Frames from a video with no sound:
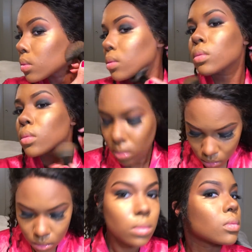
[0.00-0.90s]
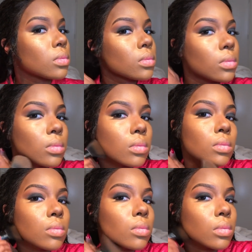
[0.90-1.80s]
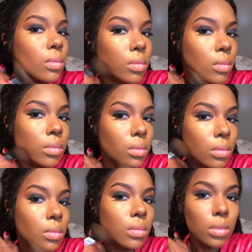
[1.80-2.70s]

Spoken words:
(no one is talking)